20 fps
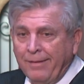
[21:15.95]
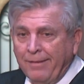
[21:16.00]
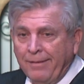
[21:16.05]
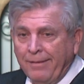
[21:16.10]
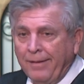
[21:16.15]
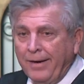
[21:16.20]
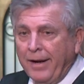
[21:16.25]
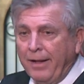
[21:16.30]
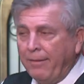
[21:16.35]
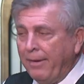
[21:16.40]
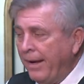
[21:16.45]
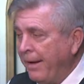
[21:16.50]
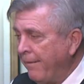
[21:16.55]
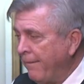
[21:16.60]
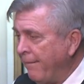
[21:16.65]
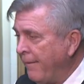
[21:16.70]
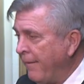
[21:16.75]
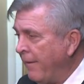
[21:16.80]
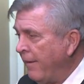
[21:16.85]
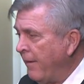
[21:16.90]
Anyway,
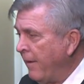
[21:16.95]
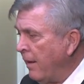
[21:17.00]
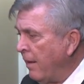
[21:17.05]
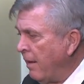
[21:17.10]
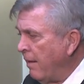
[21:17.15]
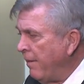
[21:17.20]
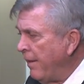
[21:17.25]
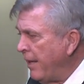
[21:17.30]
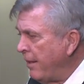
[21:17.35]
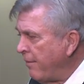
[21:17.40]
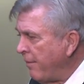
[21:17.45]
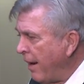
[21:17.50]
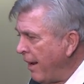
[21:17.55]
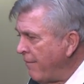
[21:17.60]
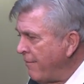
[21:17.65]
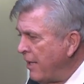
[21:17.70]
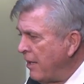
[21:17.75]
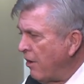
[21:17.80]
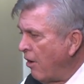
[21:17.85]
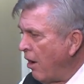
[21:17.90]
they drive
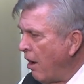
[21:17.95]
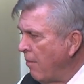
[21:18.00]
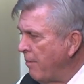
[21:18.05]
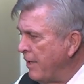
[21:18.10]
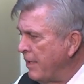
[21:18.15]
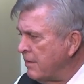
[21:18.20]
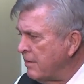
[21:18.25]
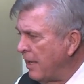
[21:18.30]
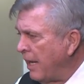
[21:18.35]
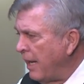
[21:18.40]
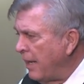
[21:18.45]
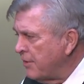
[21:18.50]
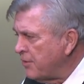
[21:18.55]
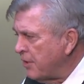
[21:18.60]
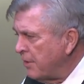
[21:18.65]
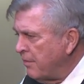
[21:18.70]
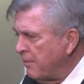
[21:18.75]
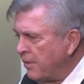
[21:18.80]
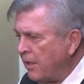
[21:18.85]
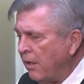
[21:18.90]
in Army tanks
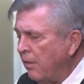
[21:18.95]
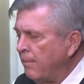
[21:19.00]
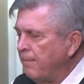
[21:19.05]
and, you know,